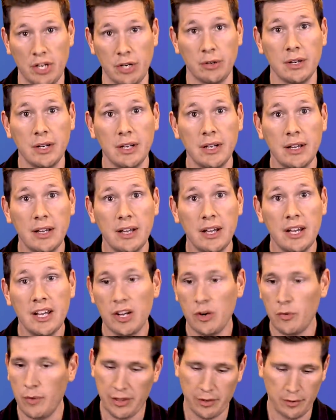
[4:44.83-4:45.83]
to.
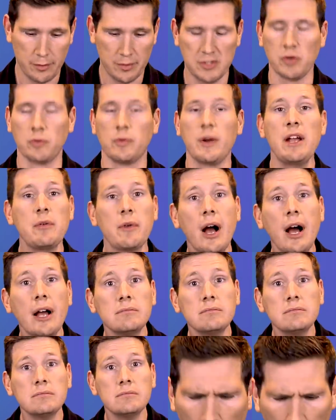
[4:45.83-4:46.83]
Whether it was a
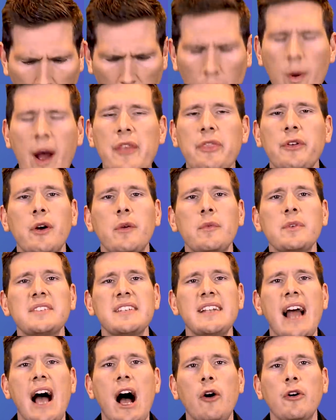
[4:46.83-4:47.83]
rerun or whether it was
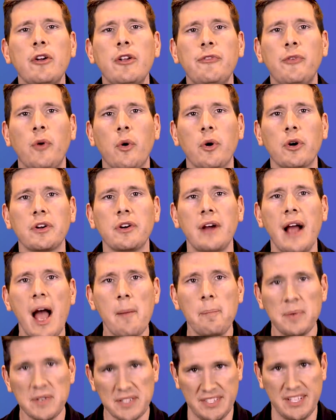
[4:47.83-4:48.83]
an out of order
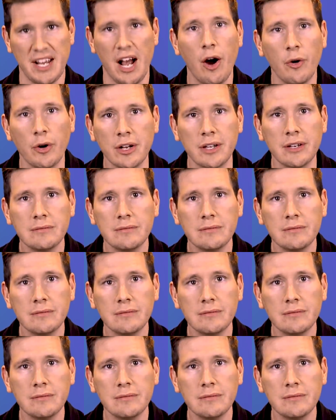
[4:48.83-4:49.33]
episode.